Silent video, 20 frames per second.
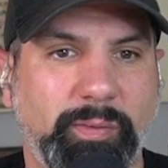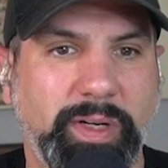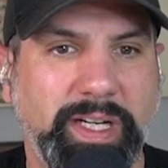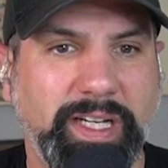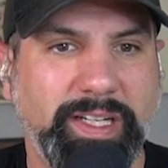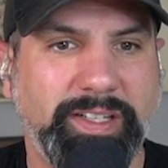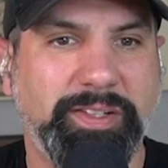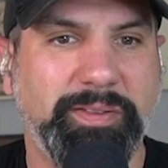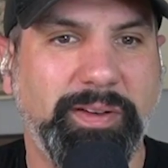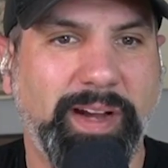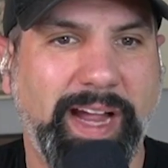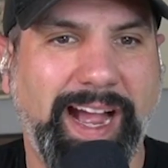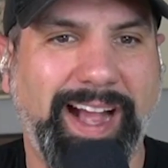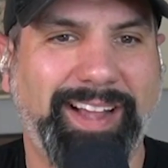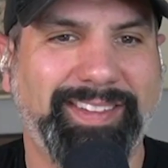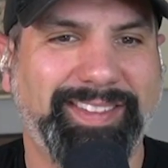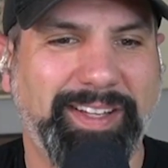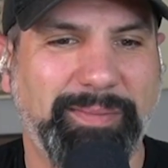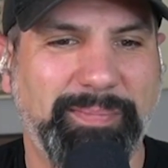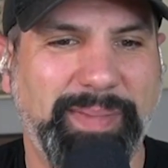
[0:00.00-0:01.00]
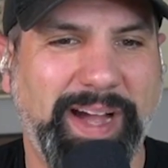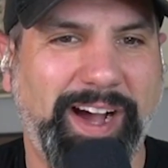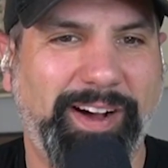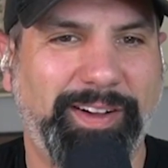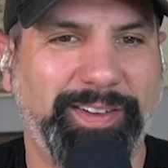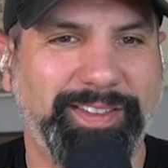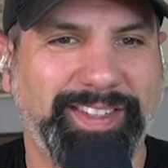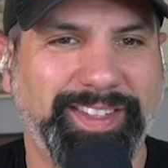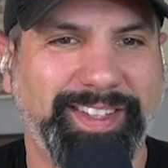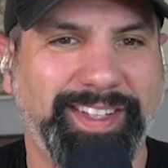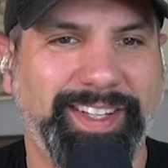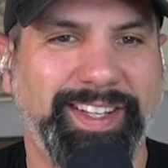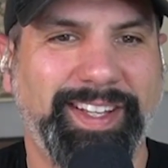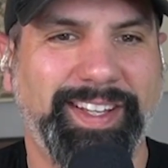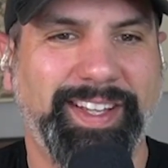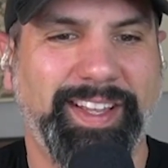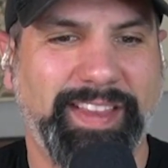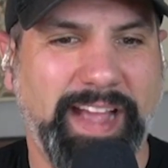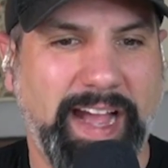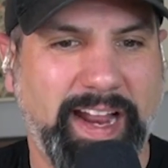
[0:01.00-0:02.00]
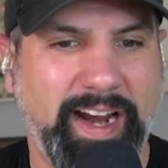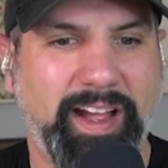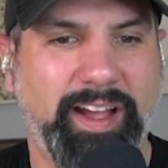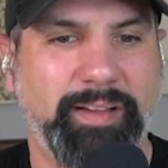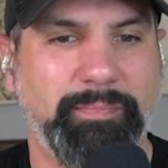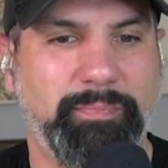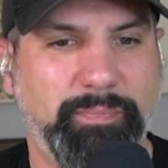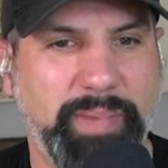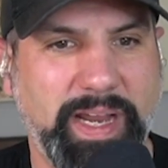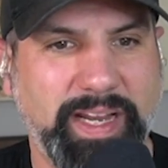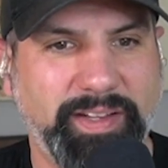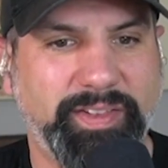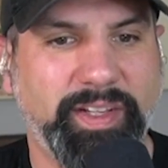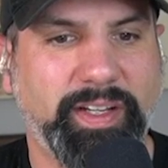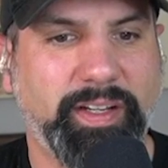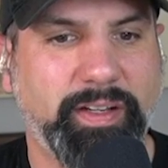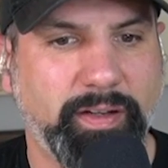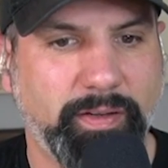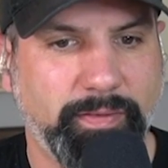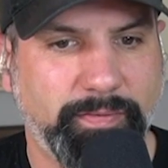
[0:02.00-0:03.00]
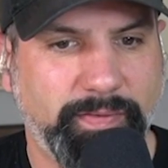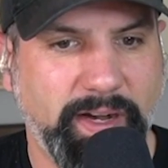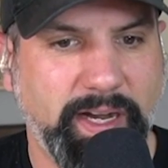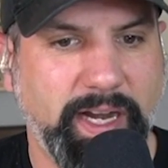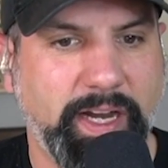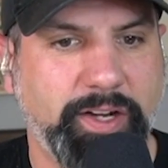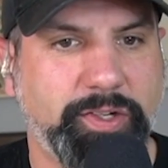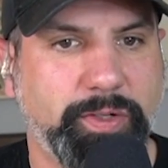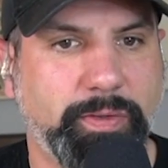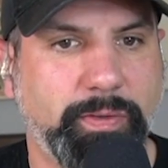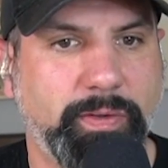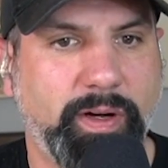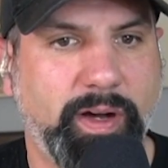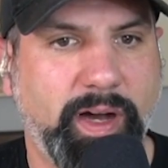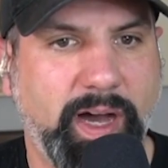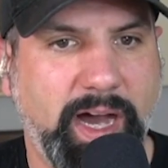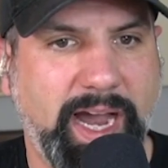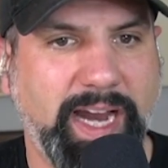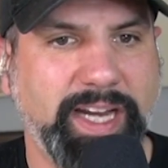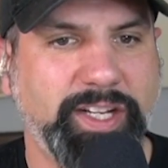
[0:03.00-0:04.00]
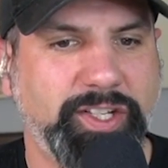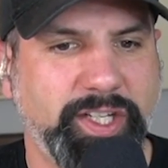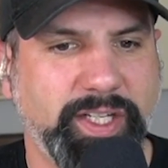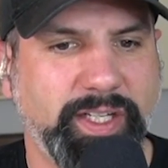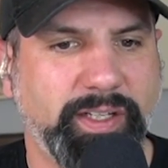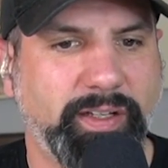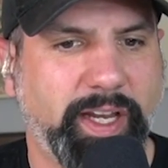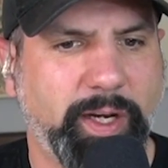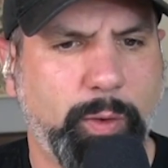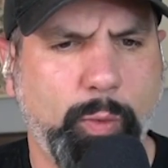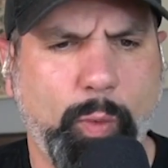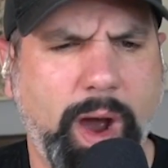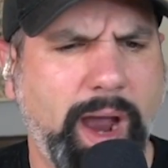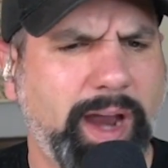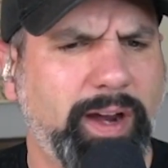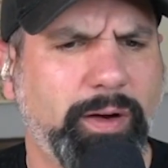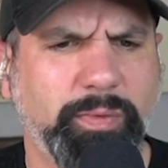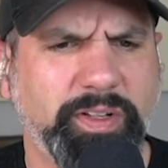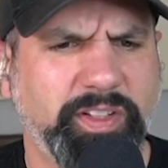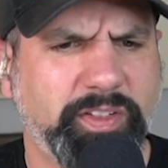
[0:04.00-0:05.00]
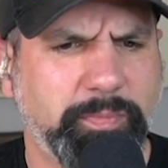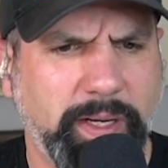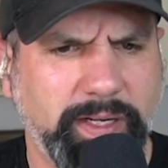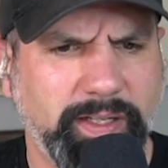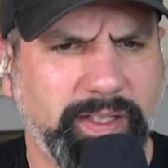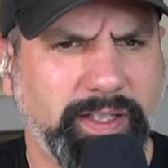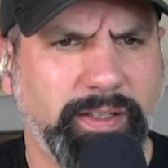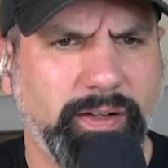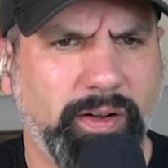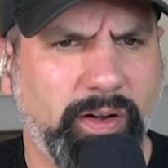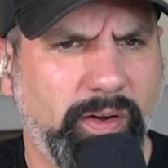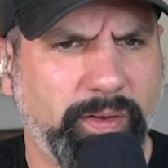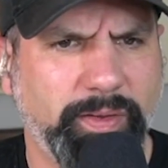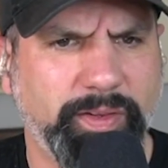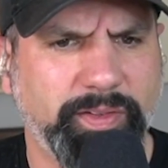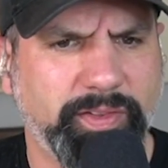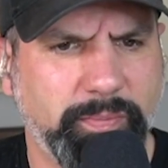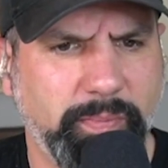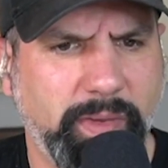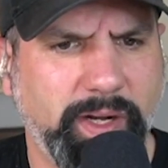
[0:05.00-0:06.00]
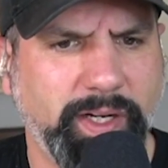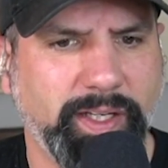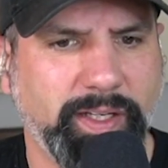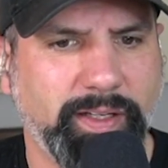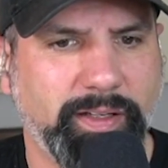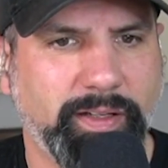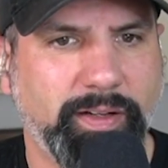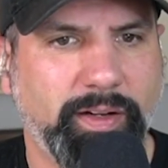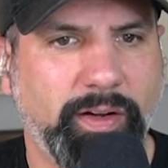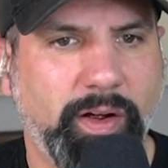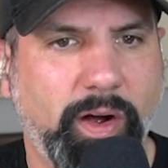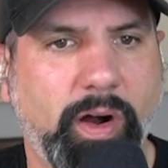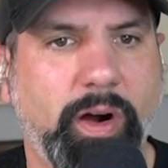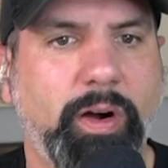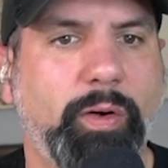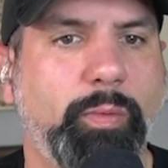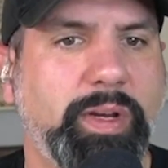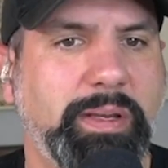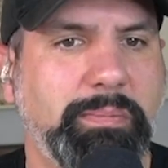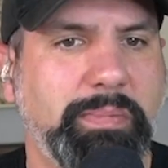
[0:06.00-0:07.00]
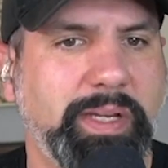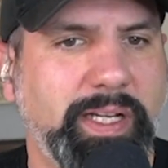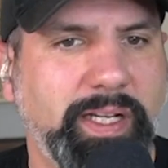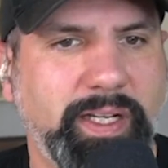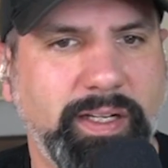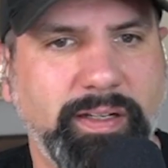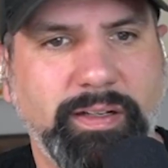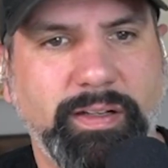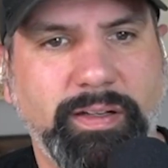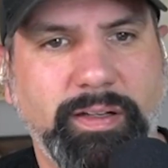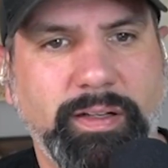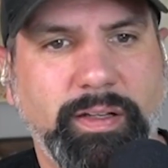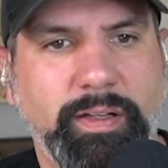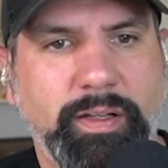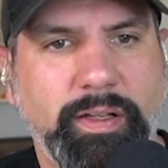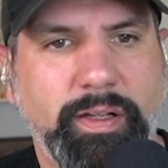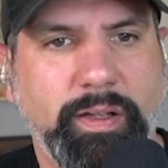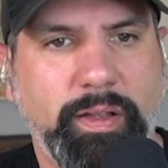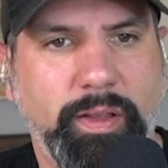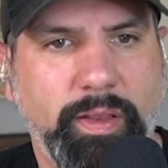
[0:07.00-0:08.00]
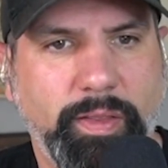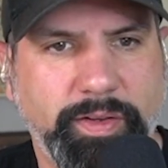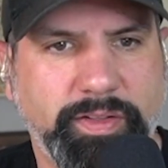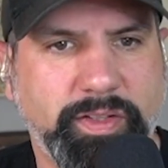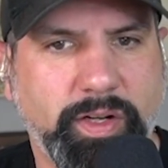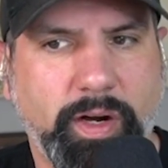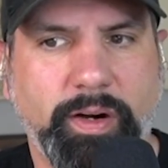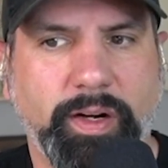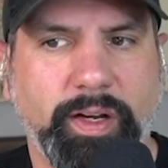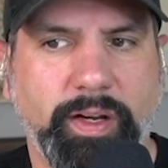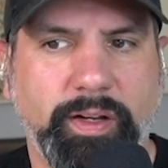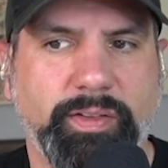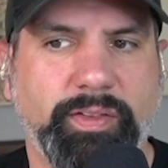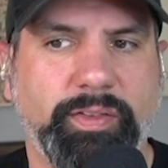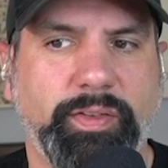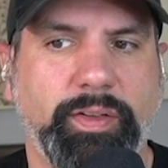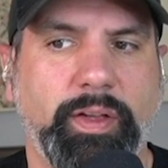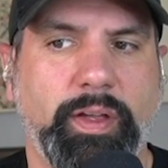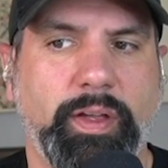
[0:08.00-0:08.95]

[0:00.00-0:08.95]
need to ask about that basic financial hygiene. Like, why are we spending all this money? Are we meeting the targets?